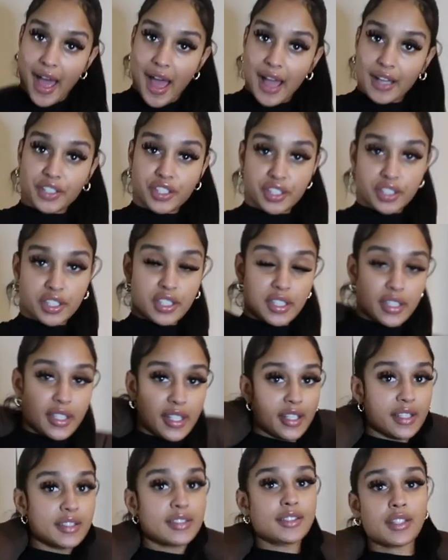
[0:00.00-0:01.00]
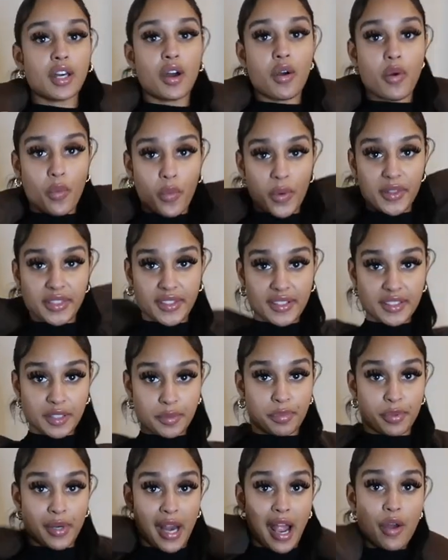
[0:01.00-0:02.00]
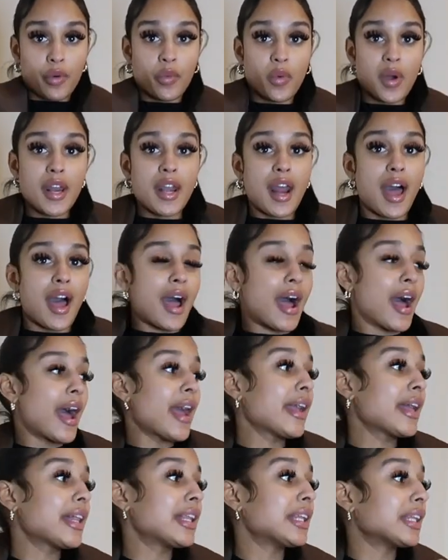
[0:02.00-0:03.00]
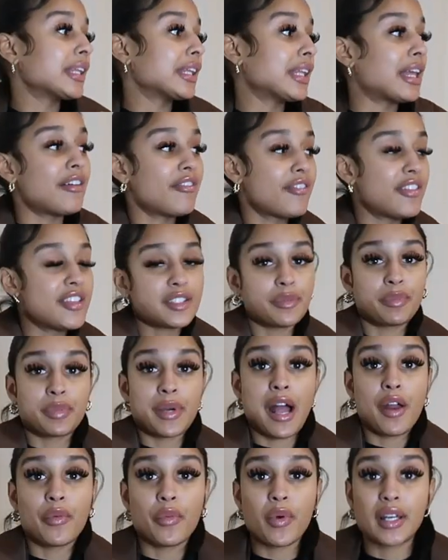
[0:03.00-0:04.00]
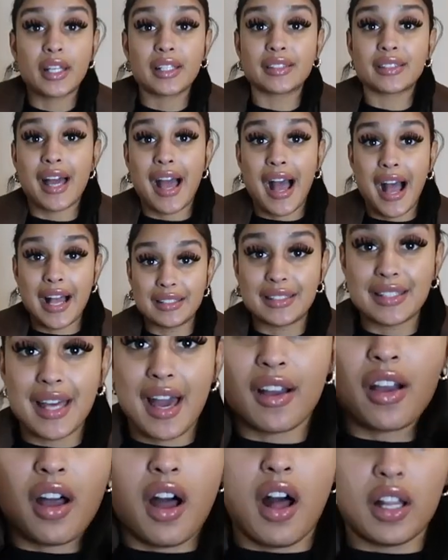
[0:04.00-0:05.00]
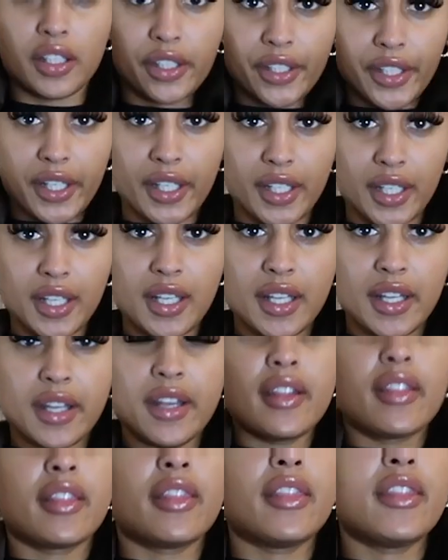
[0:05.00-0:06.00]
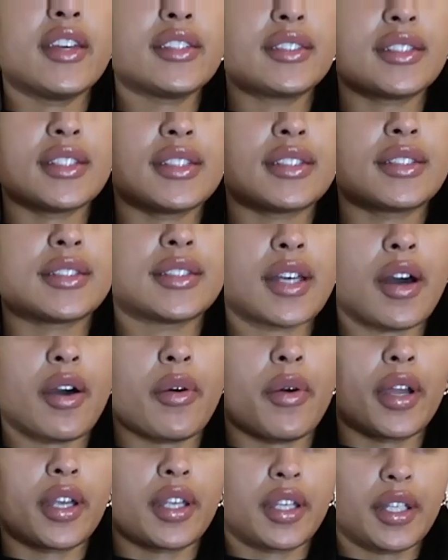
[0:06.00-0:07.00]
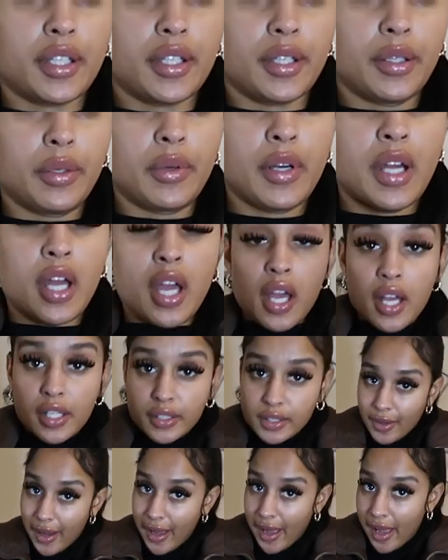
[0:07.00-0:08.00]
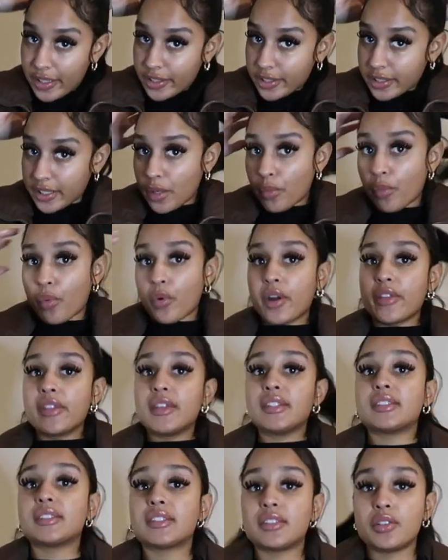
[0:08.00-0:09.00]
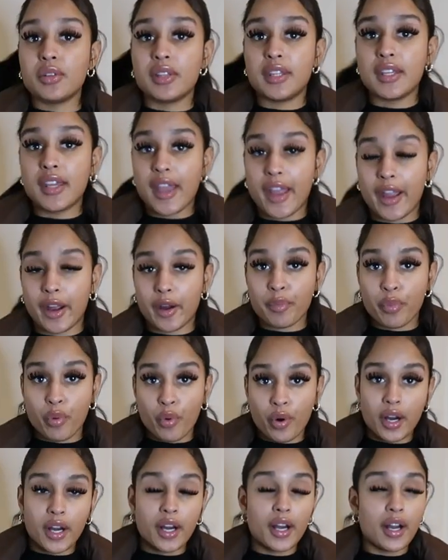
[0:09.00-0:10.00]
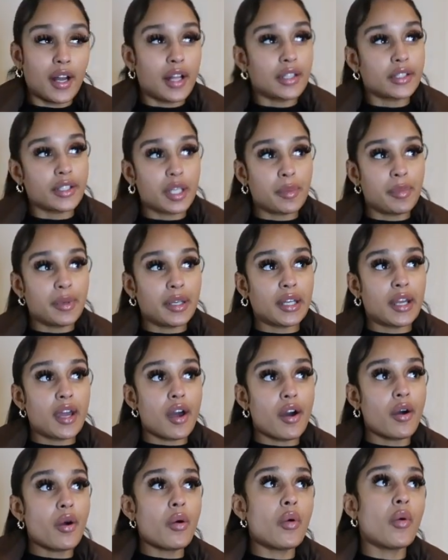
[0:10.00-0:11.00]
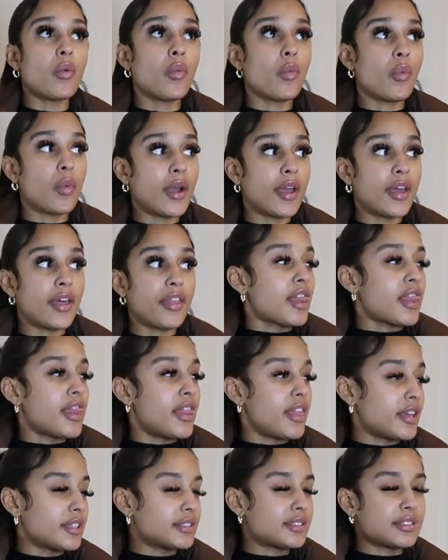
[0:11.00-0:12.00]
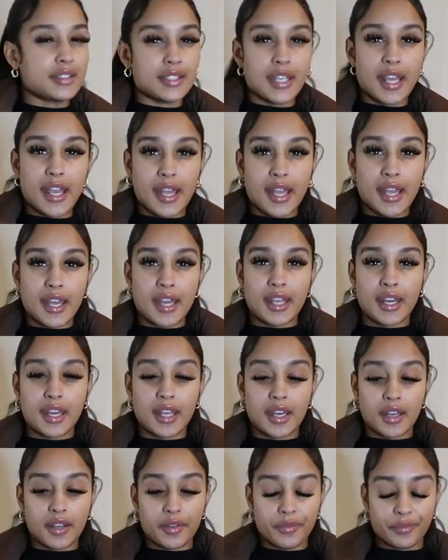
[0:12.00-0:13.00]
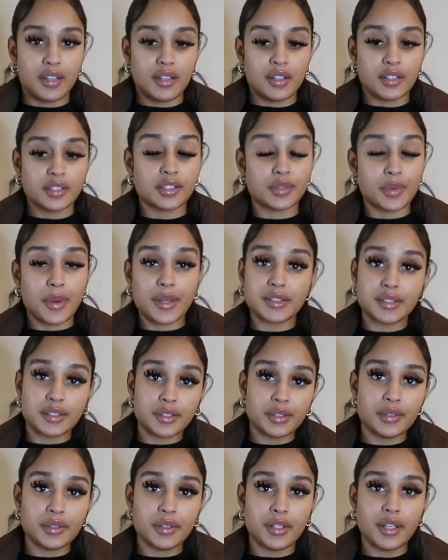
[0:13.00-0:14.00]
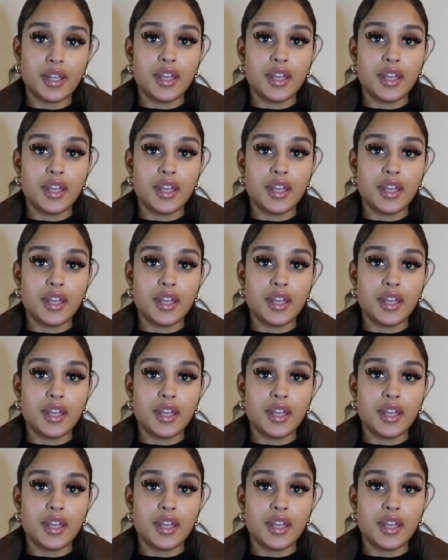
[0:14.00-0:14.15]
actually, so with this brown one, I love this brown one because it has that color. This is so cute. So I actually wore this to the airport a little bit ago with this tan sweatsuit